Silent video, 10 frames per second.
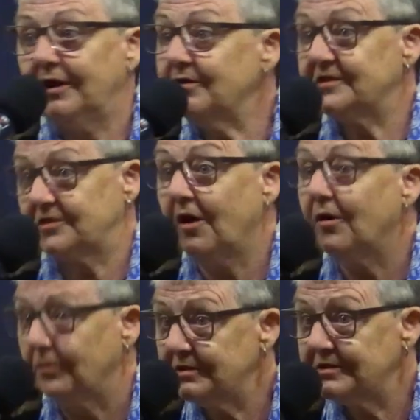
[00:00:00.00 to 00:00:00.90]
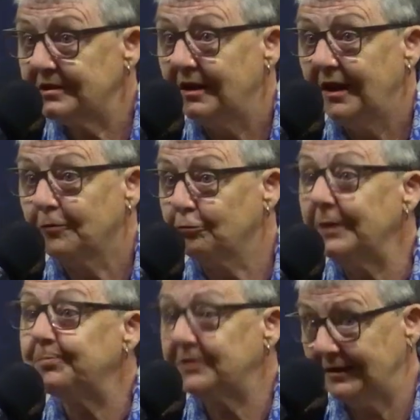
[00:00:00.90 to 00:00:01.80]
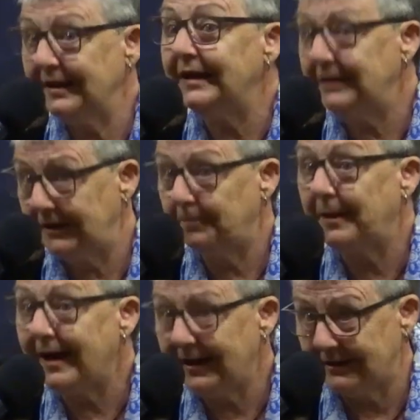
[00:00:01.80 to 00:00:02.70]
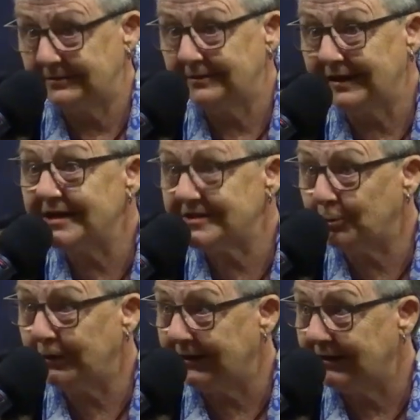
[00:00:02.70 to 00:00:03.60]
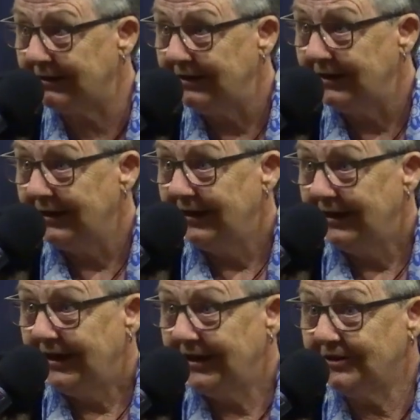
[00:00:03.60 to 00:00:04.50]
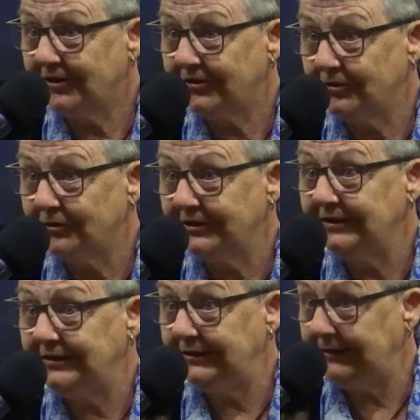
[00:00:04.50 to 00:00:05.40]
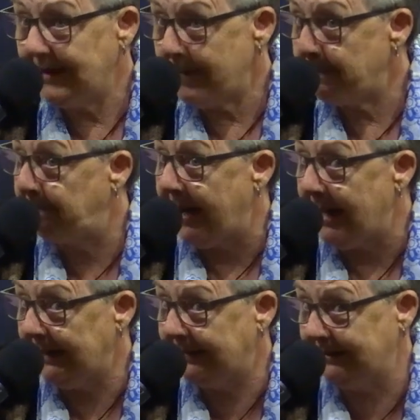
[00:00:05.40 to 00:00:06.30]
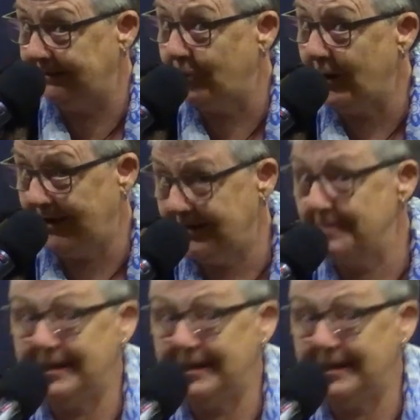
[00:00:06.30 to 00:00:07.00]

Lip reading: those dogs ripped a lady apart last week. And I thought, yep, I could well